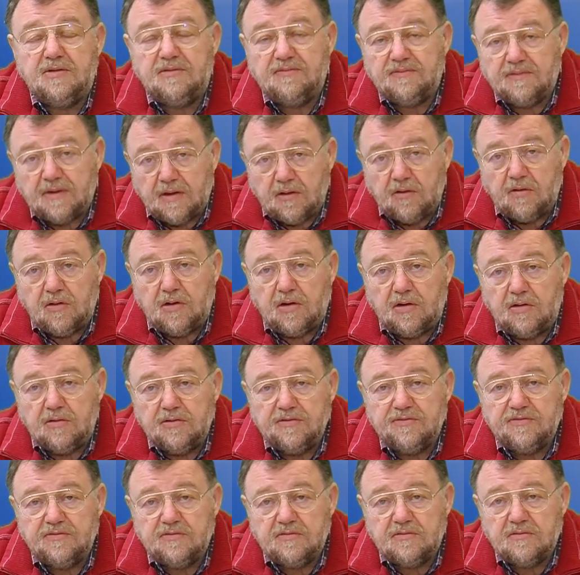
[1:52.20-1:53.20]
And when it
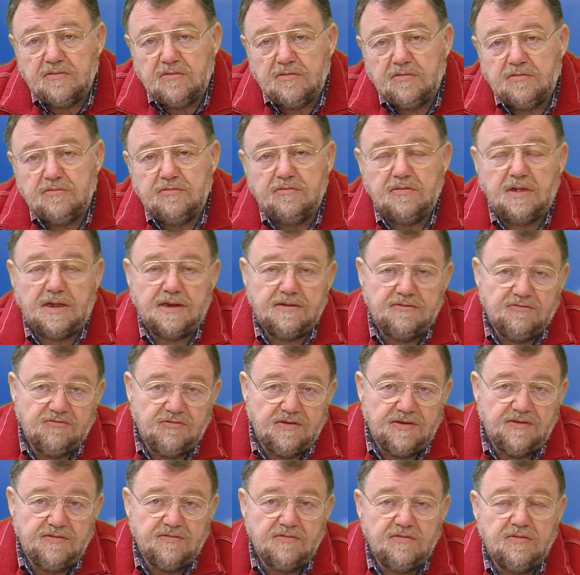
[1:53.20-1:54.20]
was wet again,
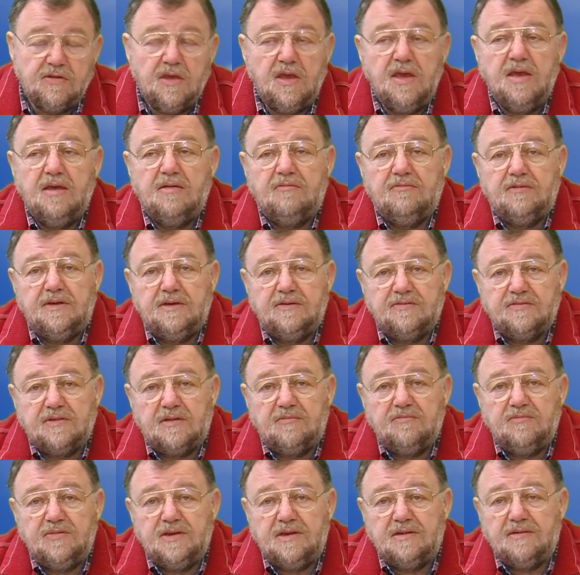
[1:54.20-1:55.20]
evenings or
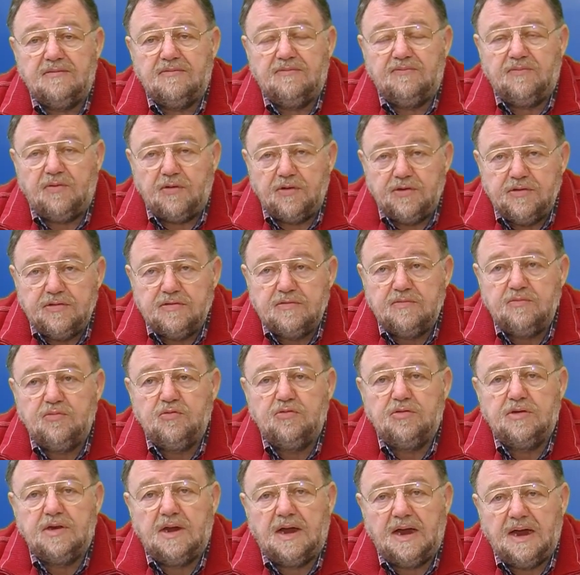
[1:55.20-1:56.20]
nights, or a bad
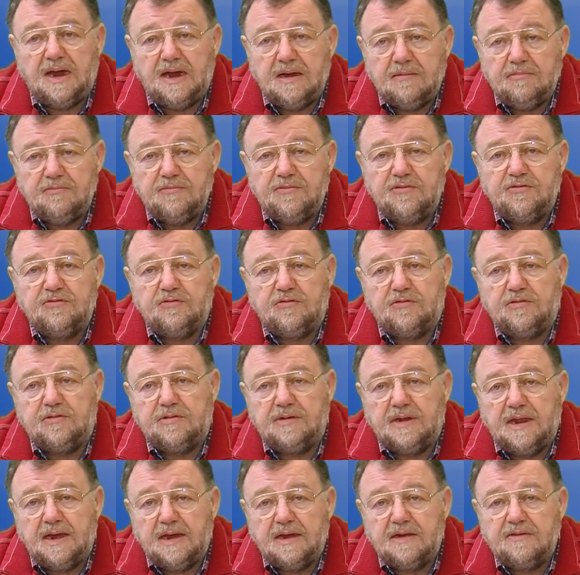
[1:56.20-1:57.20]
weather area came
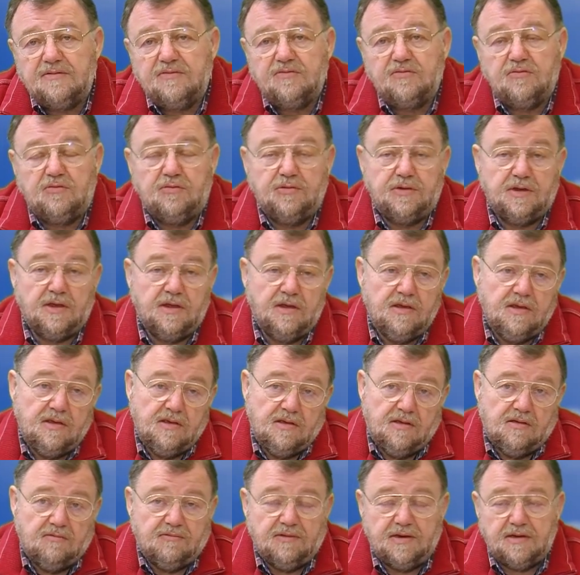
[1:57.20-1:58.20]
over, then
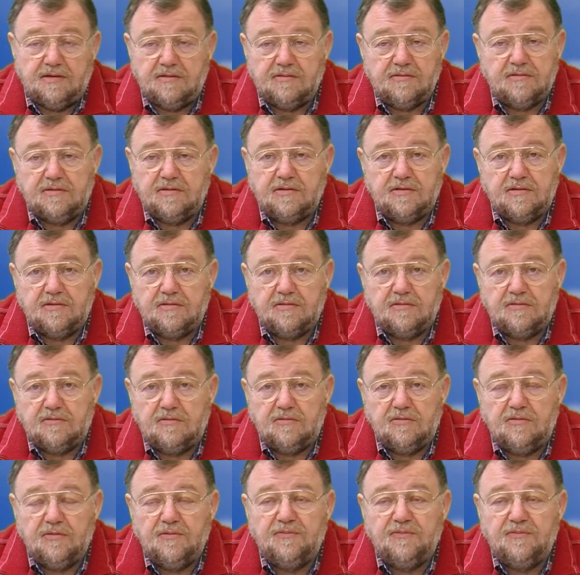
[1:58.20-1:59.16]
the man came out.